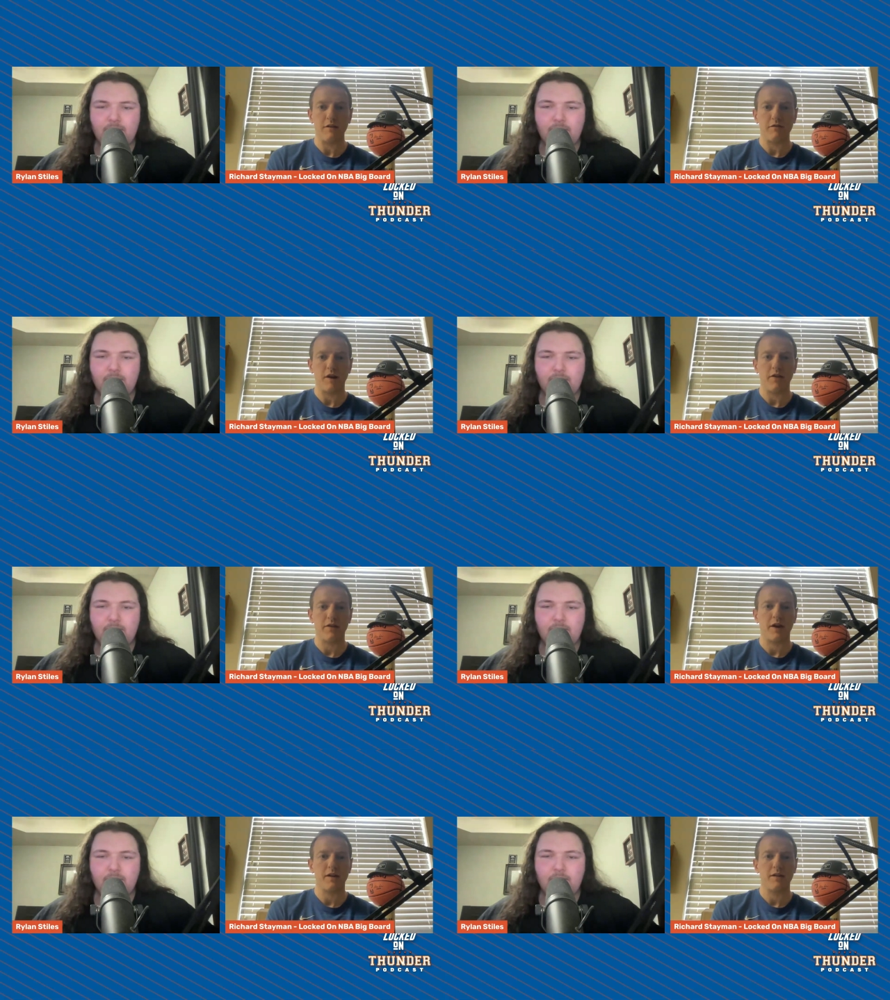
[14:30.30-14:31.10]
Speaker 1: enough,
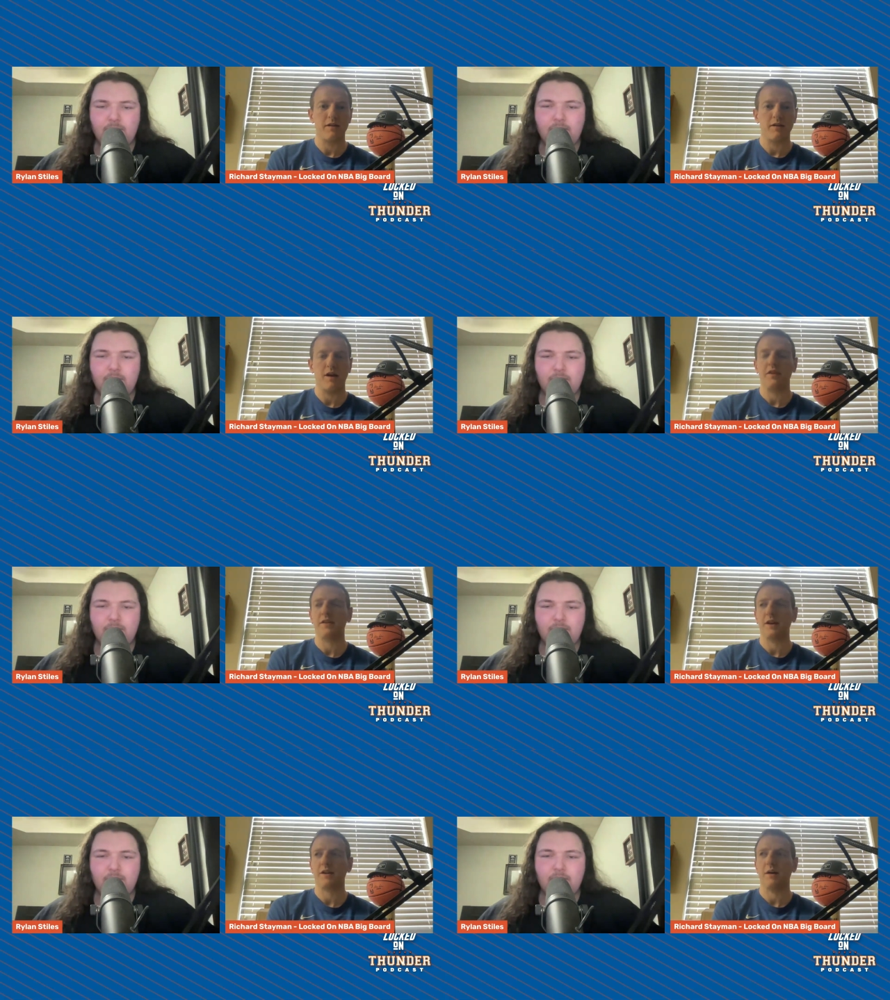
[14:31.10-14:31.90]
nothing that
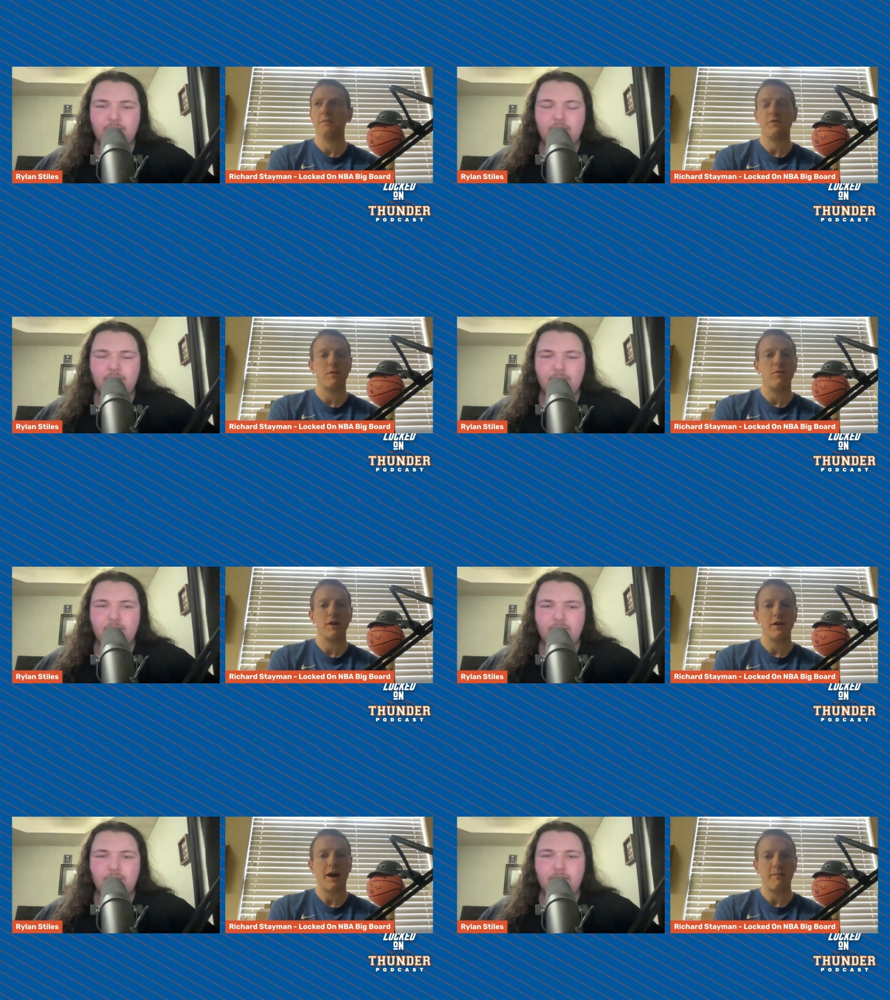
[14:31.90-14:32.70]
nothing that comes from what
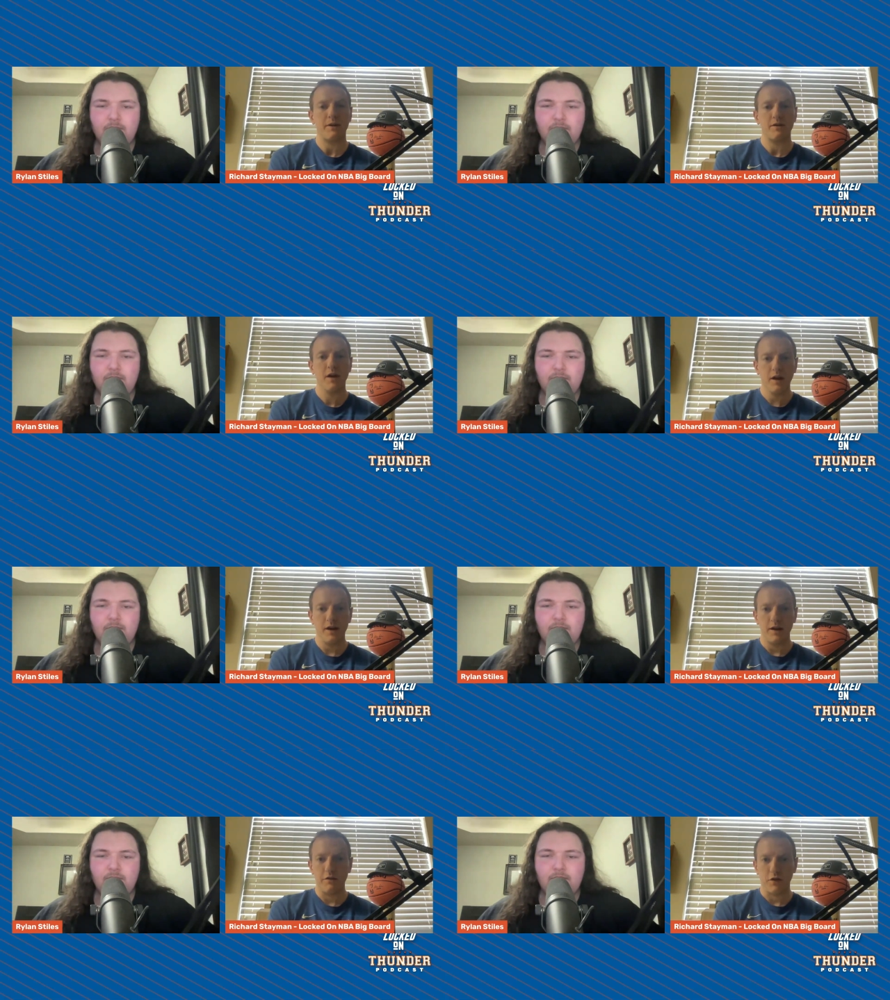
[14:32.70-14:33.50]
has happened
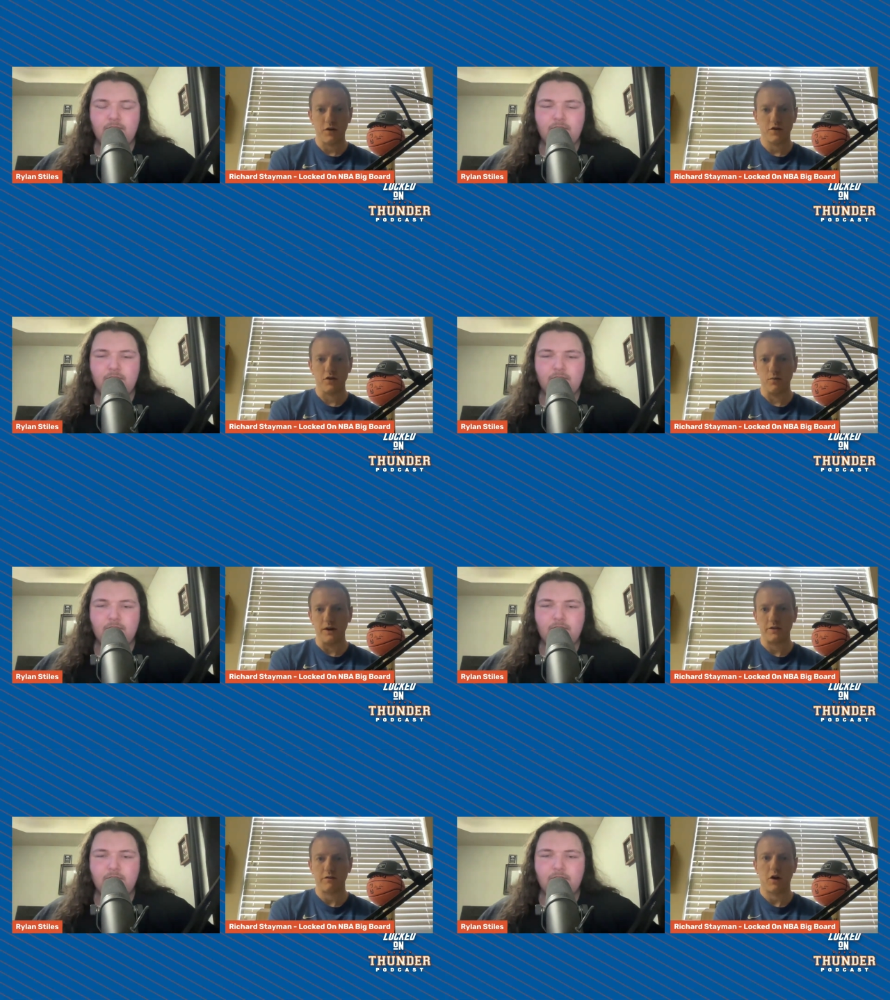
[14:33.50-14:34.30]
in the first two
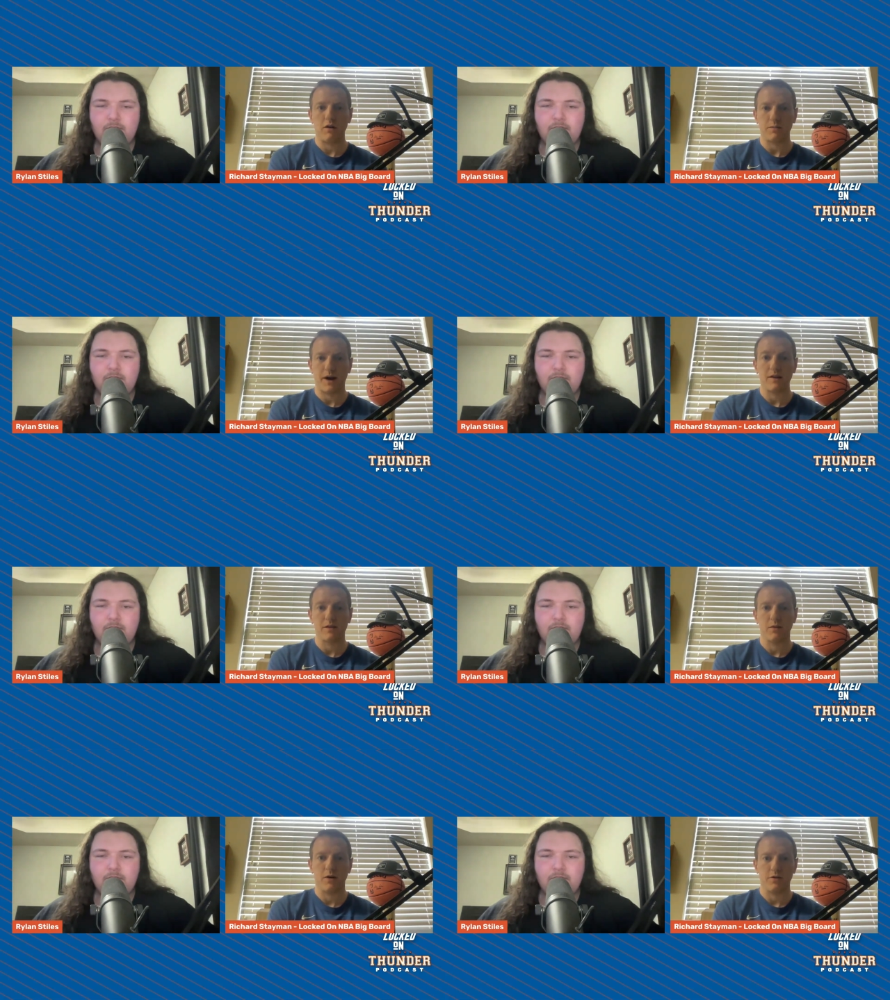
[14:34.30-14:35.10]
weeks of college basketball.